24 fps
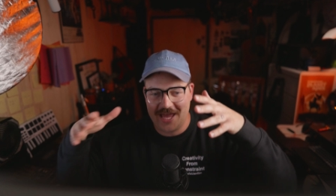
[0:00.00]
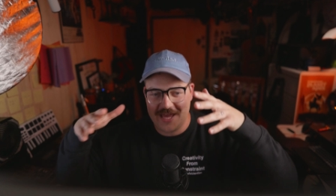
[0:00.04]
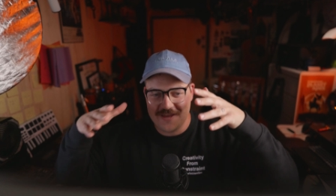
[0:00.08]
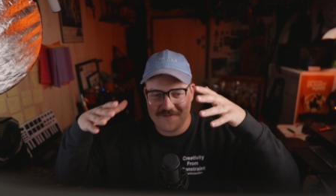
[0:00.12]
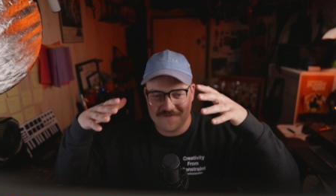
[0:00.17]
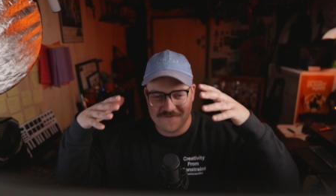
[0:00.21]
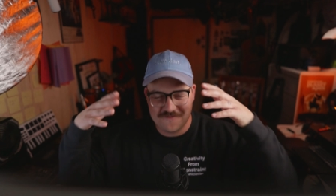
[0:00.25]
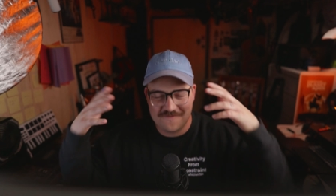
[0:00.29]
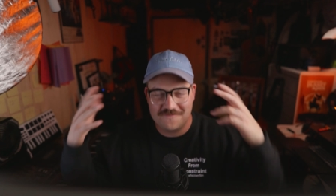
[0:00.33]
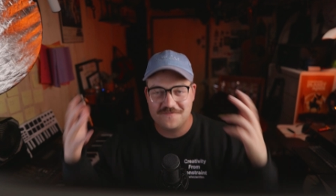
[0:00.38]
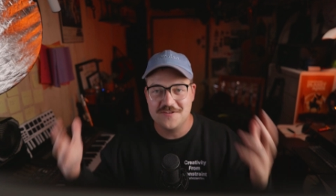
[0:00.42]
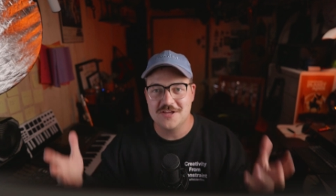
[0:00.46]
a
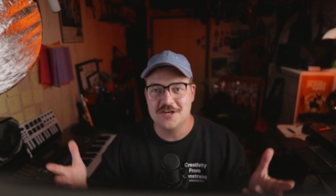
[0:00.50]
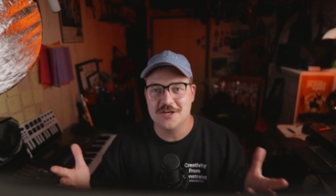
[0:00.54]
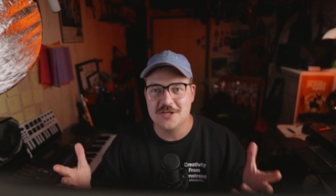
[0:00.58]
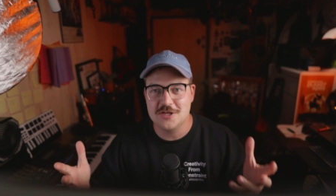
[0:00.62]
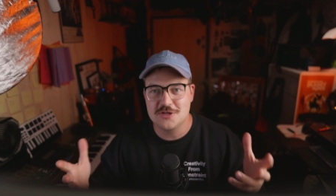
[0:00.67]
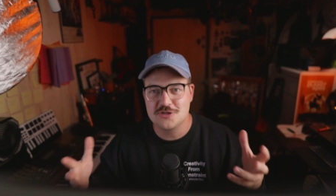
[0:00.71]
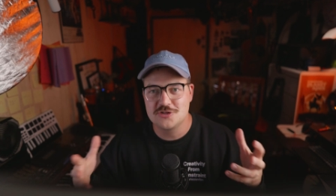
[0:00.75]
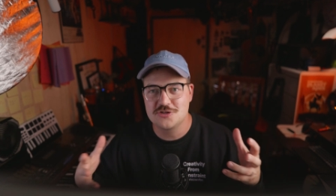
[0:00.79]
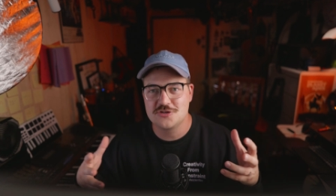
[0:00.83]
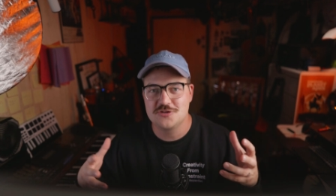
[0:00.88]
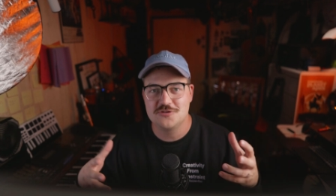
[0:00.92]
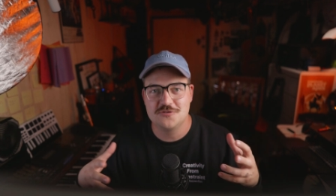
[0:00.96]

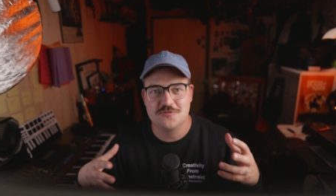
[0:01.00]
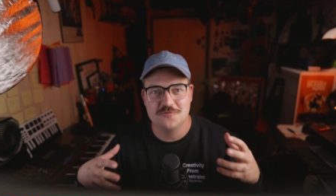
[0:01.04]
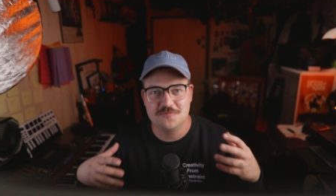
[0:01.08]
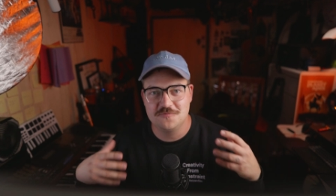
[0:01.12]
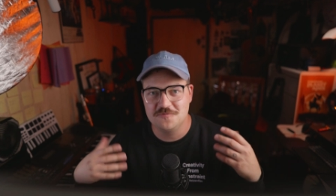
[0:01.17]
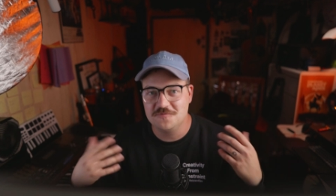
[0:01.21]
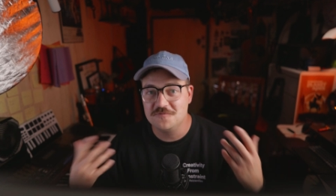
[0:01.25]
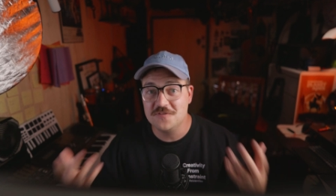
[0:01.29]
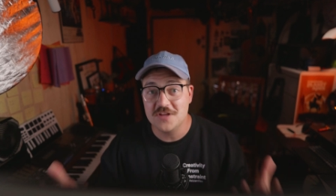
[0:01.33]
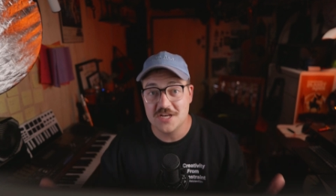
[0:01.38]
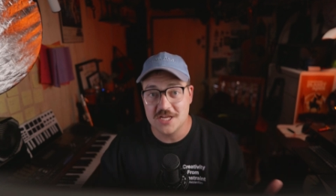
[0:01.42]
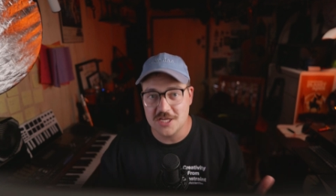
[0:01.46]
finished
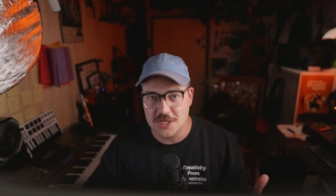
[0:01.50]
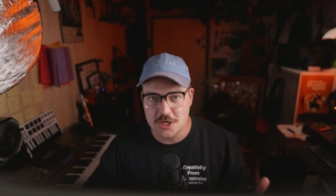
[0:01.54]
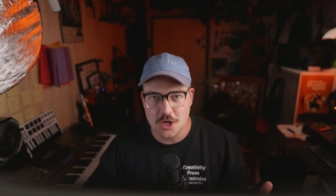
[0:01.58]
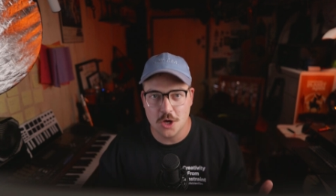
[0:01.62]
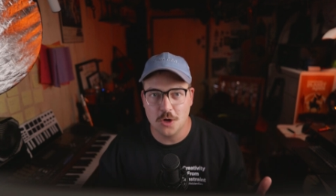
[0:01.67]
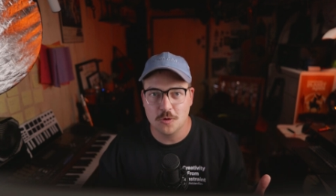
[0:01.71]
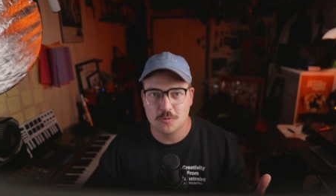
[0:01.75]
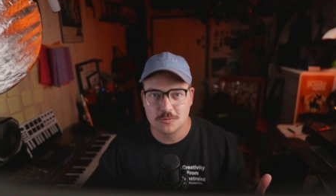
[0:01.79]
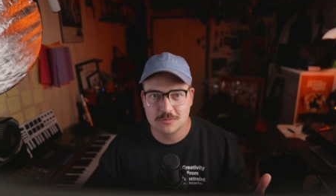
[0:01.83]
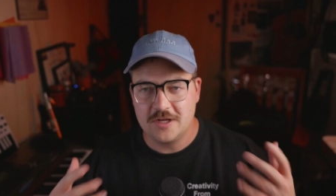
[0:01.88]
video.